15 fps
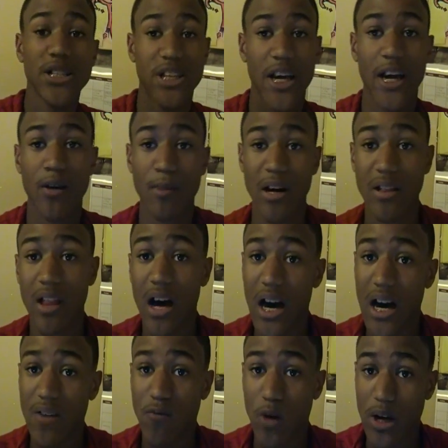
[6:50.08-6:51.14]
check out my
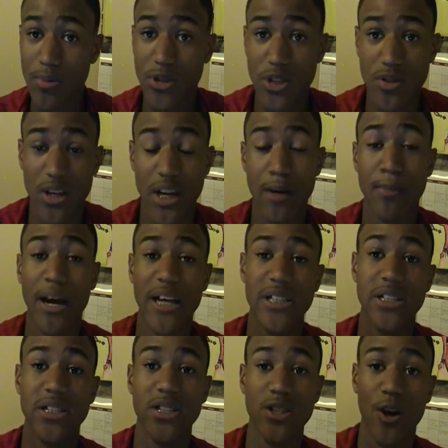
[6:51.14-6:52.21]
live web show that I'm
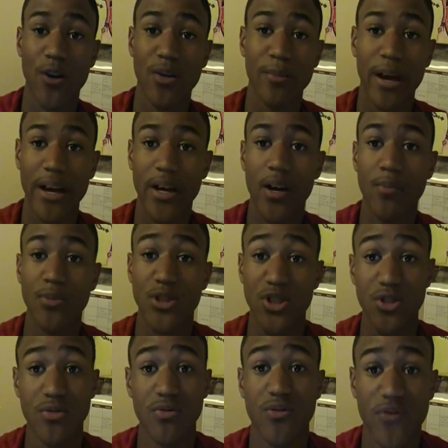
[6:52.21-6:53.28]
actually starting back up
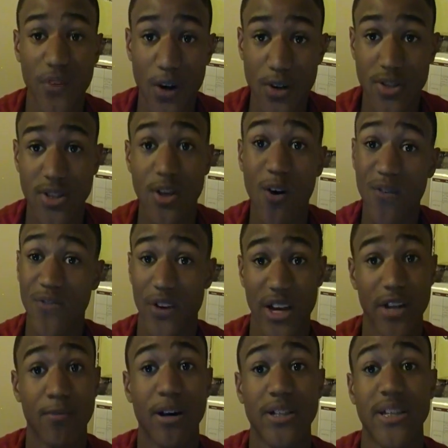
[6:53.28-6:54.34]
June 1st. Don't
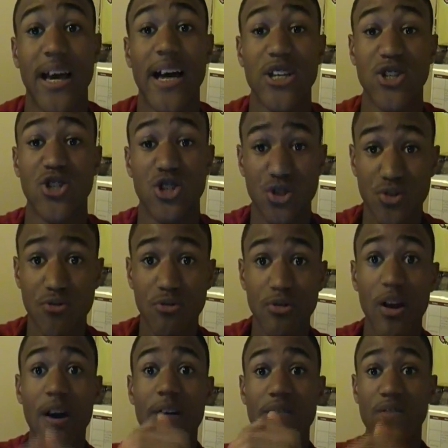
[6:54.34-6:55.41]
forget about that,
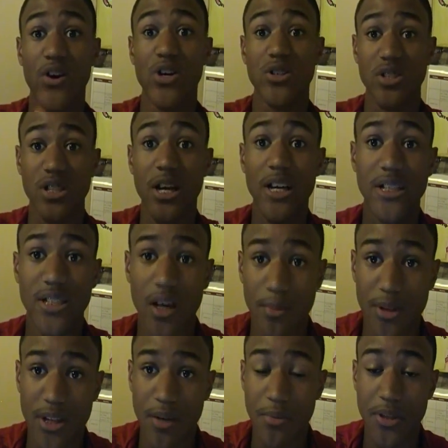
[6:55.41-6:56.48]
June 1st,
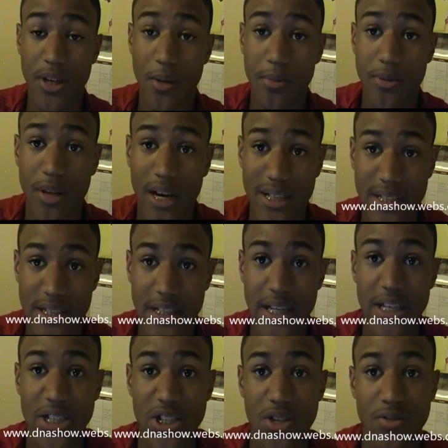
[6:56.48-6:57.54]

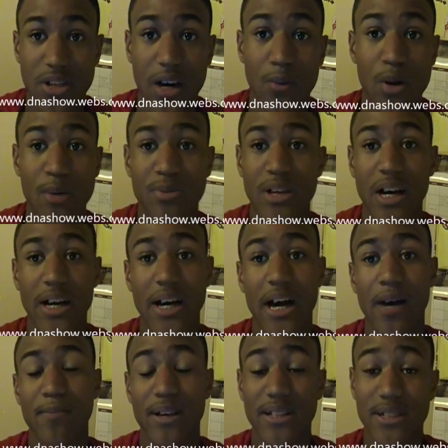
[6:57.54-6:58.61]

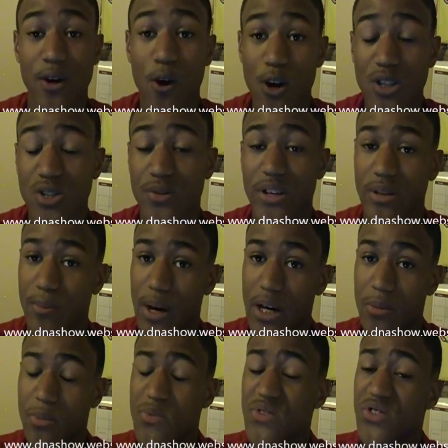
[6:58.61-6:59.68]
www.dnashow.webs.com. That's also at the
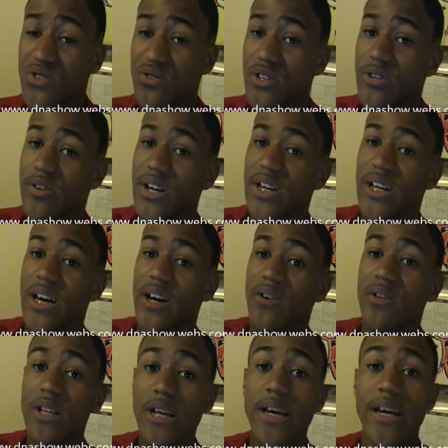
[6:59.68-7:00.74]
bottom of your screen right
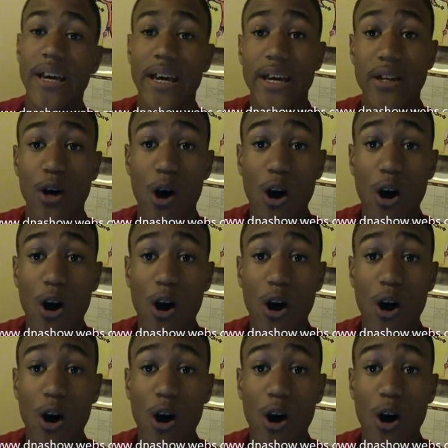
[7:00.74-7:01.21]
now. And